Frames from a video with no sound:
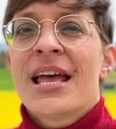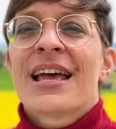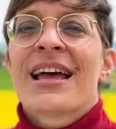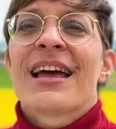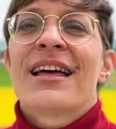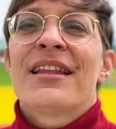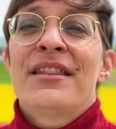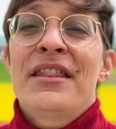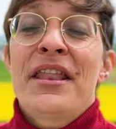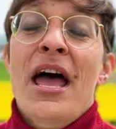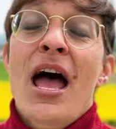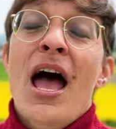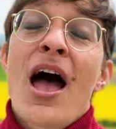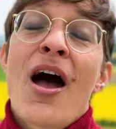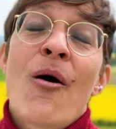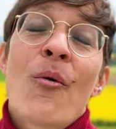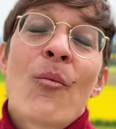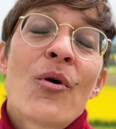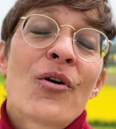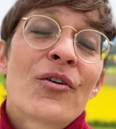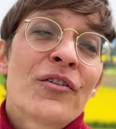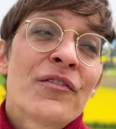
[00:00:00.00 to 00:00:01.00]
And now
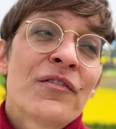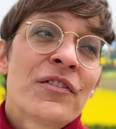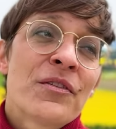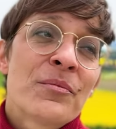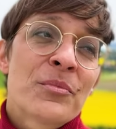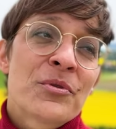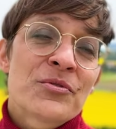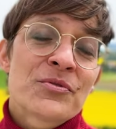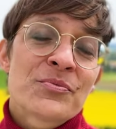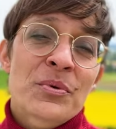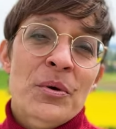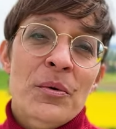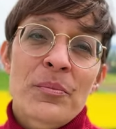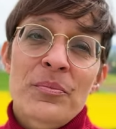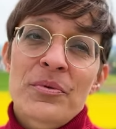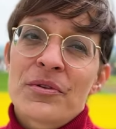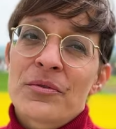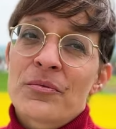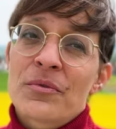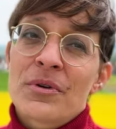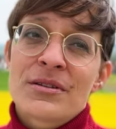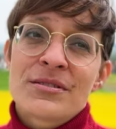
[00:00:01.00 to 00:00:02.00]
one of the most
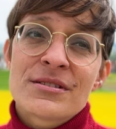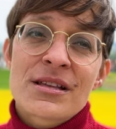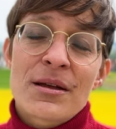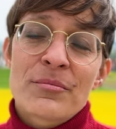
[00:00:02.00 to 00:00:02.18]
popular ones,